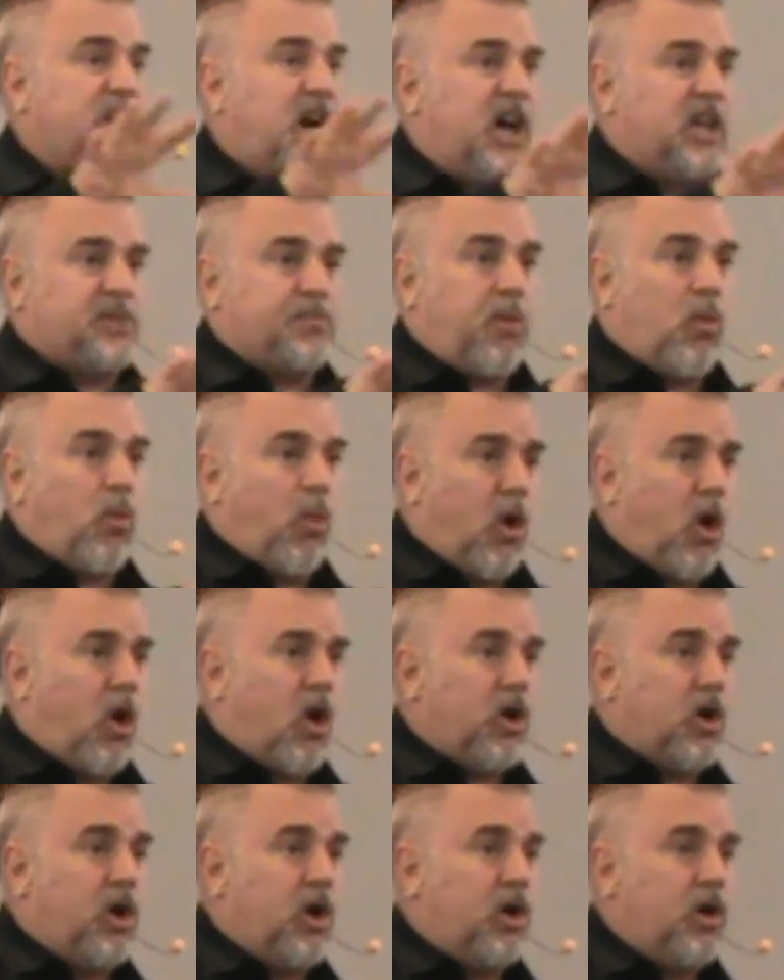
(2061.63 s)
gospel
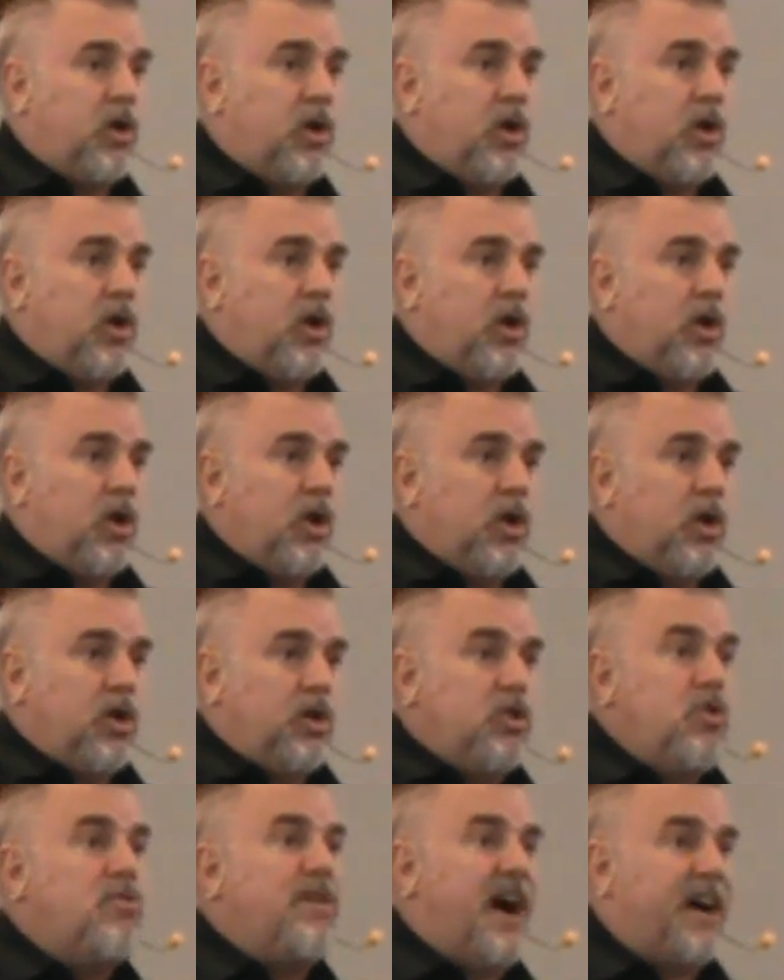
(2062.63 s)
walk,
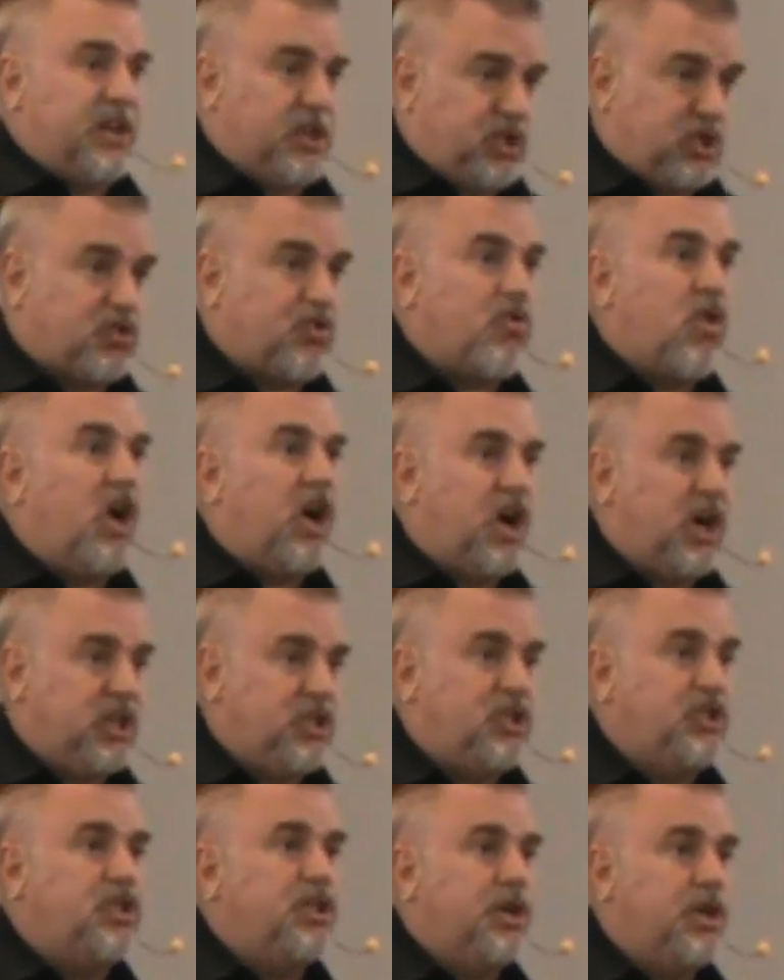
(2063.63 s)
you got to
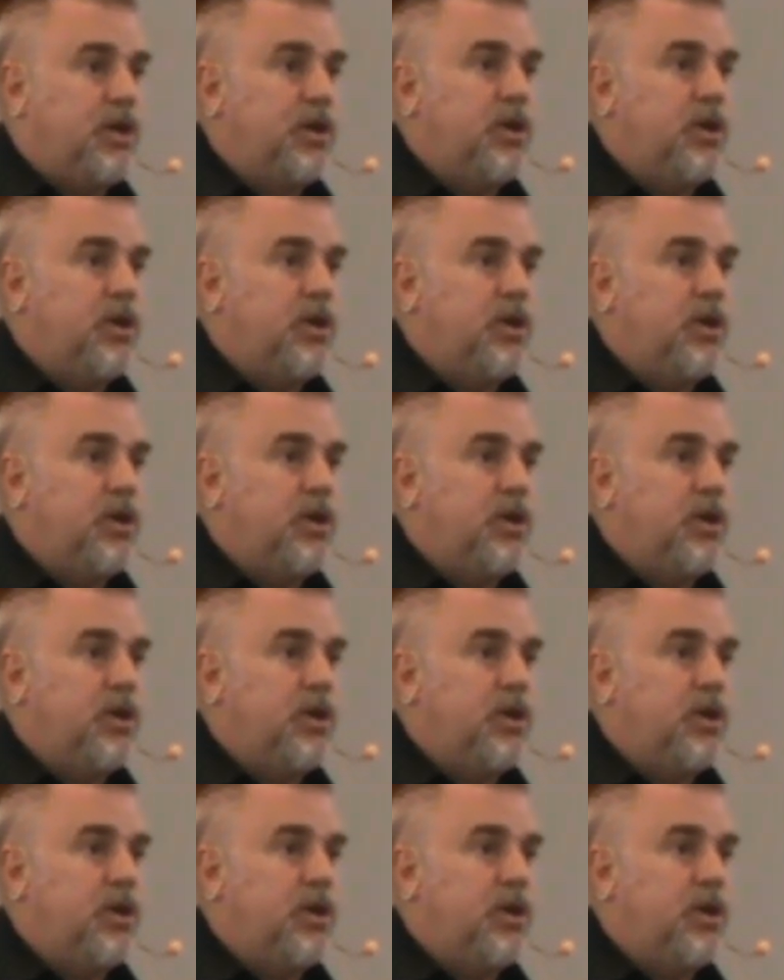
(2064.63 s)
trudge.